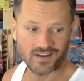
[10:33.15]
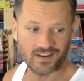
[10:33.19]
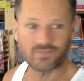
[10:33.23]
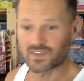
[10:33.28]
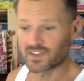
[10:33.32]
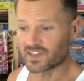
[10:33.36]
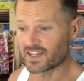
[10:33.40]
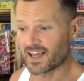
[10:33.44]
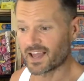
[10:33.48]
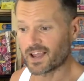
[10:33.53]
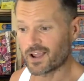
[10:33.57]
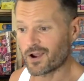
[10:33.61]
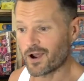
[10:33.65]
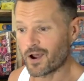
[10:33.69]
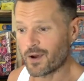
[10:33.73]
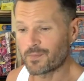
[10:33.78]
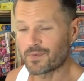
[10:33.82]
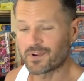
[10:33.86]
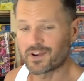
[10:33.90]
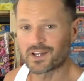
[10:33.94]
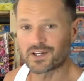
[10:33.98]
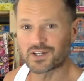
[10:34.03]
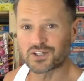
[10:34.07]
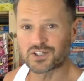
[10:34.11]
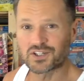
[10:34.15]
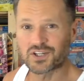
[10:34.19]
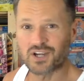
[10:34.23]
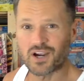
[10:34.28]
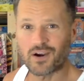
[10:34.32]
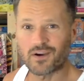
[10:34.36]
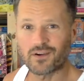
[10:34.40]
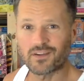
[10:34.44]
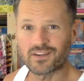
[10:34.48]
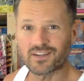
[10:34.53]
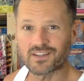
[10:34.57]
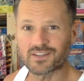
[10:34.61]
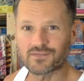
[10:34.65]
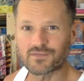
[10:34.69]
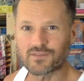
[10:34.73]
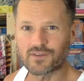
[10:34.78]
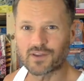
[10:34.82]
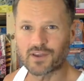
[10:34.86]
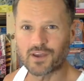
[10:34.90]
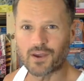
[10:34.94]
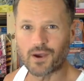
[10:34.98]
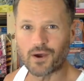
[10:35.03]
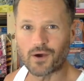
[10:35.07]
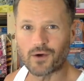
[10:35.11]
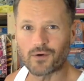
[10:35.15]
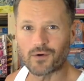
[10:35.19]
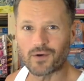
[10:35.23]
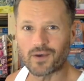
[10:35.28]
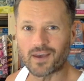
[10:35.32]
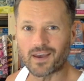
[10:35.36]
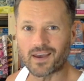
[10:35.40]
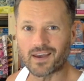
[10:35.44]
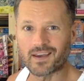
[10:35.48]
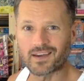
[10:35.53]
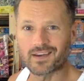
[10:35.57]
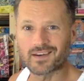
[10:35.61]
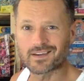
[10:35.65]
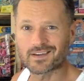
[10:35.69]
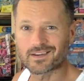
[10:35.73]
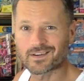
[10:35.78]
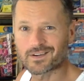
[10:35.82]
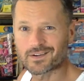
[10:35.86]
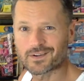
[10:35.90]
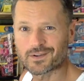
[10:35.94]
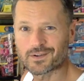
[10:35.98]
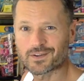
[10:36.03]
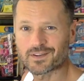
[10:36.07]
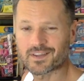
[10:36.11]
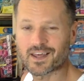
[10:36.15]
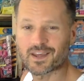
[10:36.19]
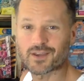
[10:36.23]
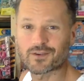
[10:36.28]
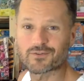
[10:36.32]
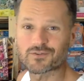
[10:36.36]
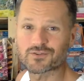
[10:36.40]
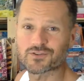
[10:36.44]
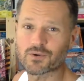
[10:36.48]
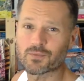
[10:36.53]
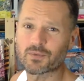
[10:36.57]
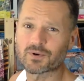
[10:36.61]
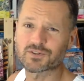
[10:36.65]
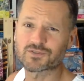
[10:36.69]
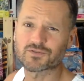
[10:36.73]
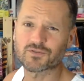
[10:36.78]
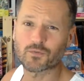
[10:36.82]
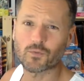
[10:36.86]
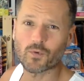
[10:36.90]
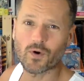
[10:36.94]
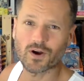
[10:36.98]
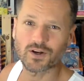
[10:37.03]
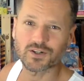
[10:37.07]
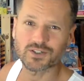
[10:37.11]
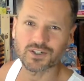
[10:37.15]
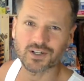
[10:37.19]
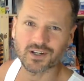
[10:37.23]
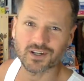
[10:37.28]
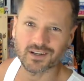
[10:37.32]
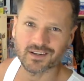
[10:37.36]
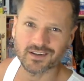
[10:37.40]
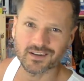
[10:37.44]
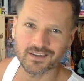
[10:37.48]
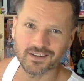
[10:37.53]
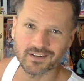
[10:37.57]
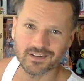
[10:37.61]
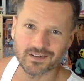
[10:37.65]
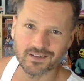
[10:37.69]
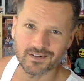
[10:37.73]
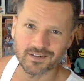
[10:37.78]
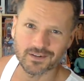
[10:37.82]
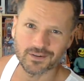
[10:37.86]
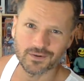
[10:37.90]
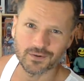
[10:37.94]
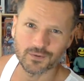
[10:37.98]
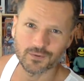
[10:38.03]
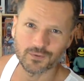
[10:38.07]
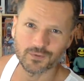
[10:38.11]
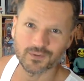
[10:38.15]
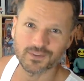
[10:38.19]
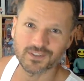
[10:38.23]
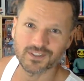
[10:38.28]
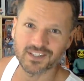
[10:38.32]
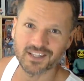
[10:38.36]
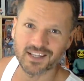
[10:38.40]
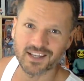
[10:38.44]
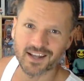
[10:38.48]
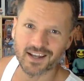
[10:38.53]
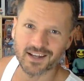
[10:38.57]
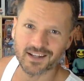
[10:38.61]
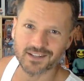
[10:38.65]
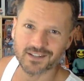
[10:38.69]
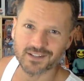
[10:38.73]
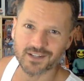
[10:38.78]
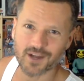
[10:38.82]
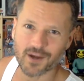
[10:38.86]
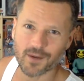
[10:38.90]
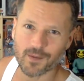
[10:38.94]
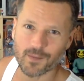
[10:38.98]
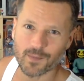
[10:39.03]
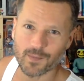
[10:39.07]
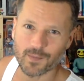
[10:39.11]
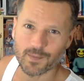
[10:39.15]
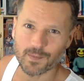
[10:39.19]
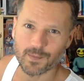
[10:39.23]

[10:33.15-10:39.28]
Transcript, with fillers: Like, comment, and share this video. And thank you so much for watching. See you next time.